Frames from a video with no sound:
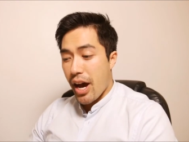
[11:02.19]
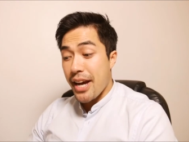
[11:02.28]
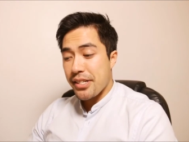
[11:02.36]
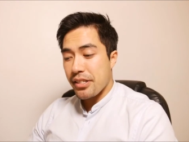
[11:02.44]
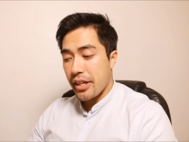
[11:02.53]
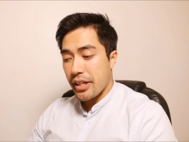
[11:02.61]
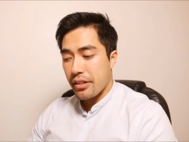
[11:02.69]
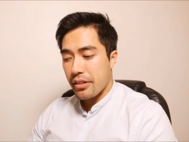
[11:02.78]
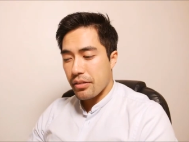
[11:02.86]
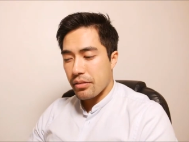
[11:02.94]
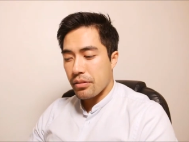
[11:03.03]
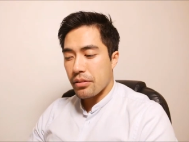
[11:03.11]
isolate
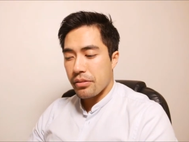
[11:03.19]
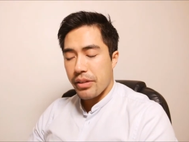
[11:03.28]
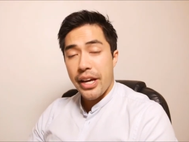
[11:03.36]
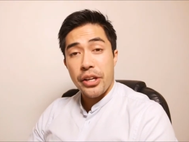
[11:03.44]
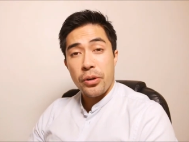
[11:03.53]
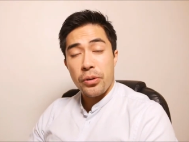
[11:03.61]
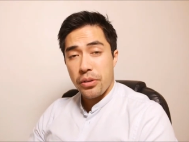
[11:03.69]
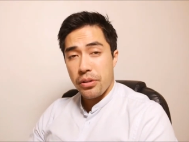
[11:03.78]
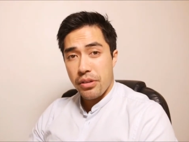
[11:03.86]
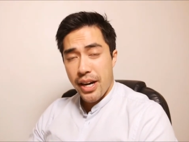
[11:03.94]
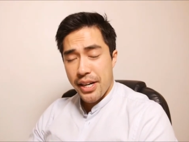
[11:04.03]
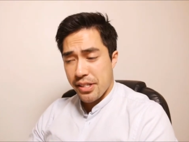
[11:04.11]
or egg yolk
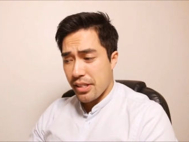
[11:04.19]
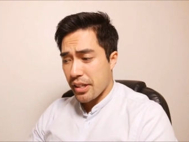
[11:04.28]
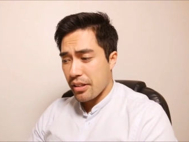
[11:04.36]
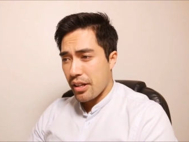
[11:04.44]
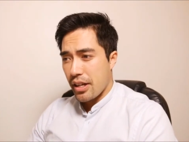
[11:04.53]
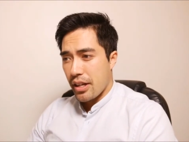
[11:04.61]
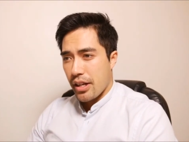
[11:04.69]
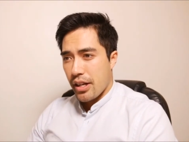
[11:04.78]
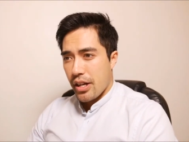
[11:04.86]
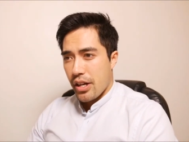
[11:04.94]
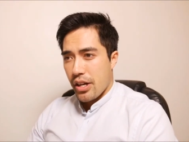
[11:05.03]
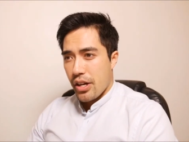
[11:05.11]
isolate
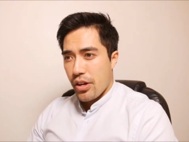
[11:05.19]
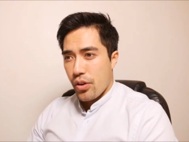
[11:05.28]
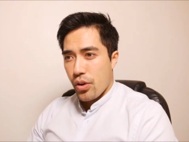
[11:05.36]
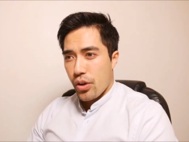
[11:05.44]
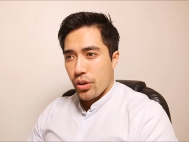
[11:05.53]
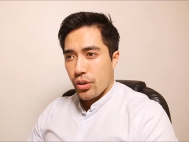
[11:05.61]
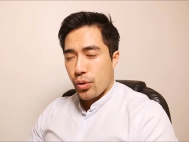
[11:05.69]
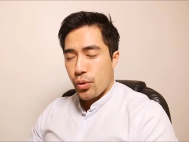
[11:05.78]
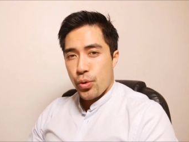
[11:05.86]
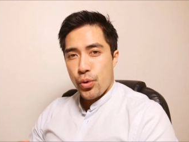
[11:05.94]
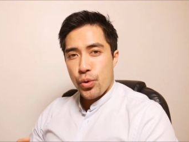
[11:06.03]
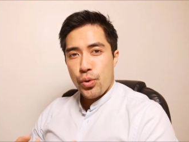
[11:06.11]

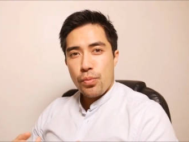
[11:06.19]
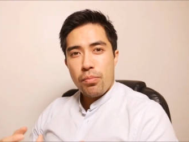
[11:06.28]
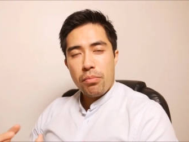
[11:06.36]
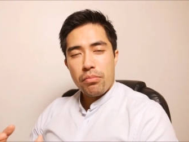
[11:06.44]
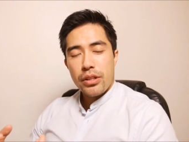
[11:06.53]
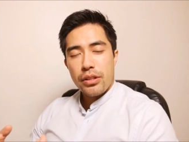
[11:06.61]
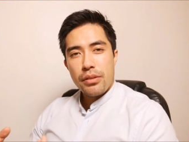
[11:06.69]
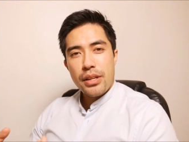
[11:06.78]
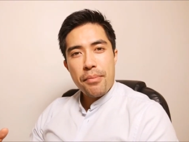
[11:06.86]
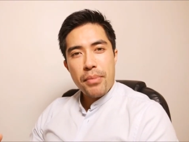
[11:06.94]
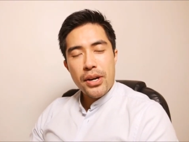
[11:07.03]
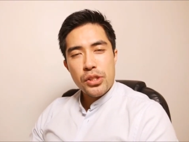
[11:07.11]
grew
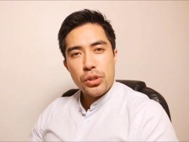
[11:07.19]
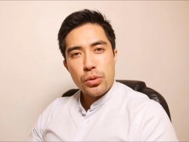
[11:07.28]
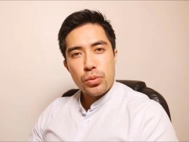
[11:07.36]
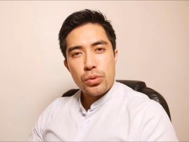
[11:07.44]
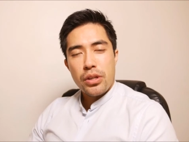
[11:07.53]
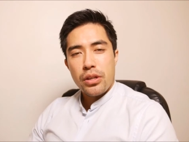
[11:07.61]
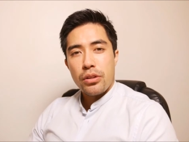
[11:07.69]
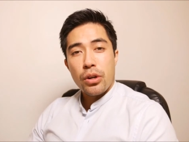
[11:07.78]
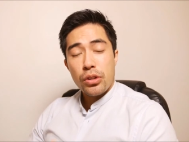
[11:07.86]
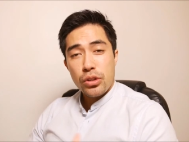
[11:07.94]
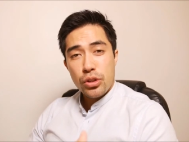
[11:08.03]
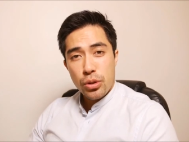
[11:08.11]
their muscles
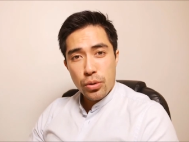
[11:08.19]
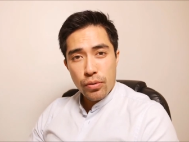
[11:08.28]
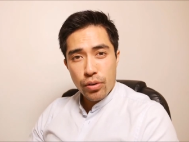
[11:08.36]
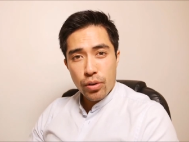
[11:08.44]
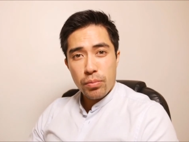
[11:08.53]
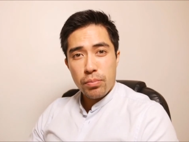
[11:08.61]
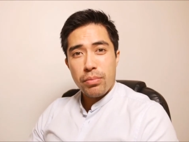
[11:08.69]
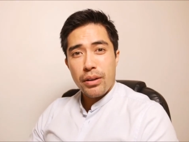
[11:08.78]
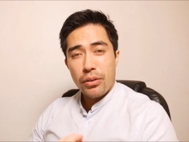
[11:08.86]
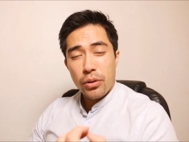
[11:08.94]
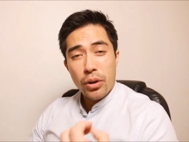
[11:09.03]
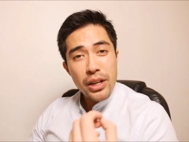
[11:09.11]
not twofold,
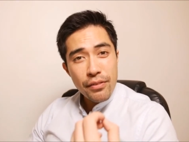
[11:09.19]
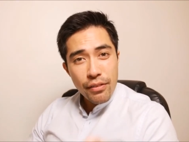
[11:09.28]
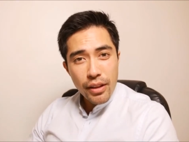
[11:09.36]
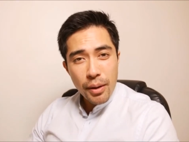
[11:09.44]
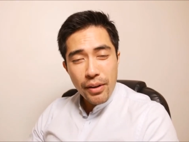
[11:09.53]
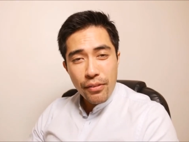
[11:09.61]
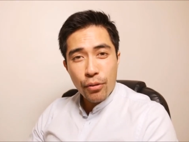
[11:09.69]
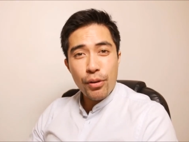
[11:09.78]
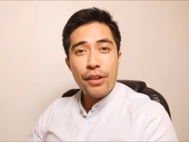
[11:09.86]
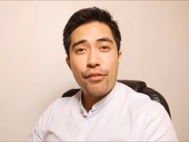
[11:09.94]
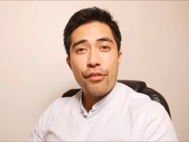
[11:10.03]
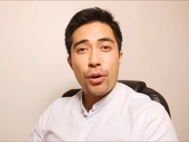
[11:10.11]
but not even, I mean,
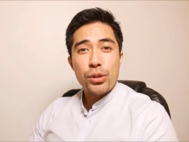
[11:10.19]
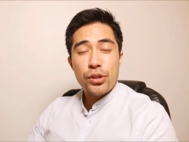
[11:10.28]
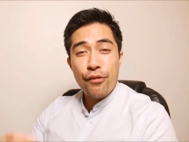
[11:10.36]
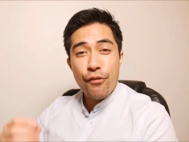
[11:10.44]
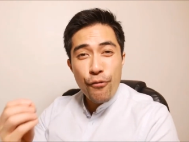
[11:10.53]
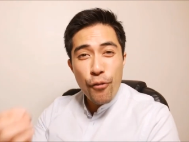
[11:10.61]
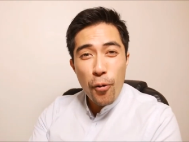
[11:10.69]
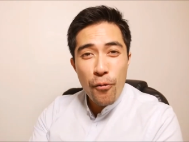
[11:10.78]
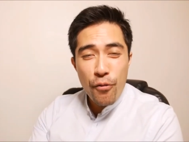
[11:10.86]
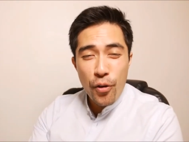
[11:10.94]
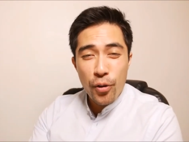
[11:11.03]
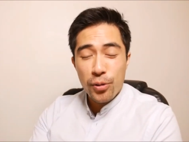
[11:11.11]
threefold to
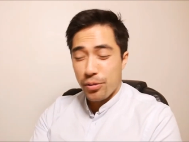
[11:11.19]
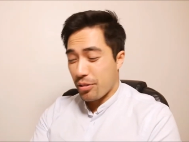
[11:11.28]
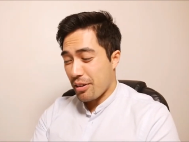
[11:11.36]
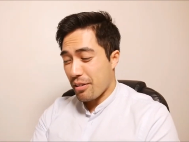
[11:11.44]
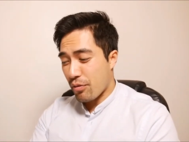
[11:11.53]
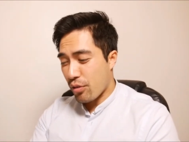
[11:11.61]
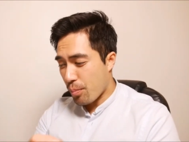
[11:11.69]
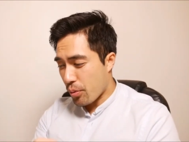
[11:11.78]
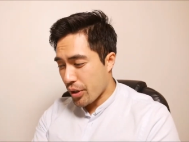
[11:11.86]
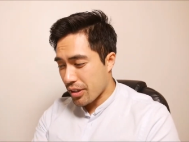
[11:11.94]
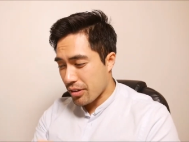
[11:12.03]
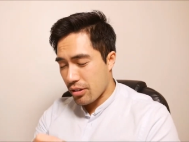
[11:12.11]
fourfold,
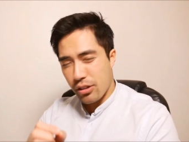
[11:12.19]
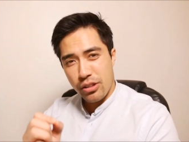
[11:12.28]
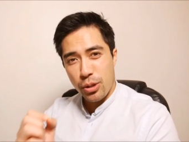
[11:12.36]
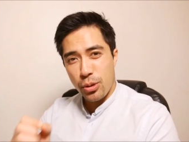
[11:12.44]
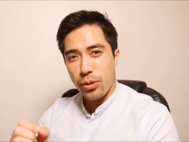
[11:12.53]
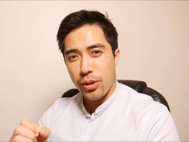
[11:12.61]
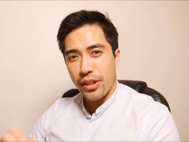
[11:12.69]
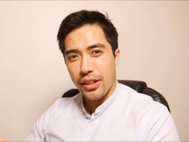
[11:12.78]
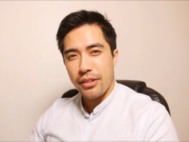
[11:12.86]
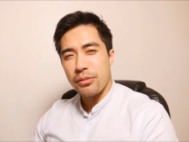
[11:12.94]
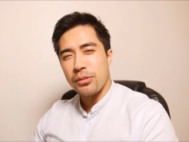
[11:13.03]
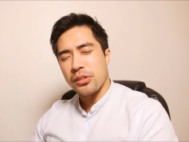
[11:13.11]
4.2, I
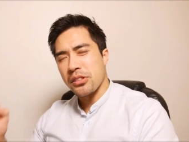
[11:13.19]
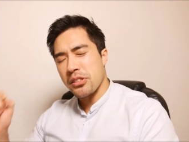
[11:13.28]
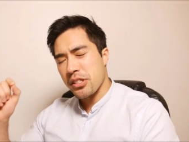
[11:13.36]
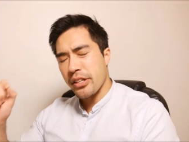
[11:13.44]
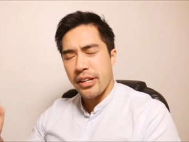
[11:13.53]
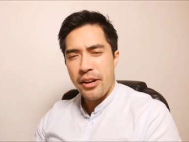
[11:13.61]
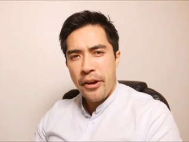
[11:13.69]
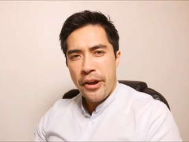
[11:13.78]
think it was in the study.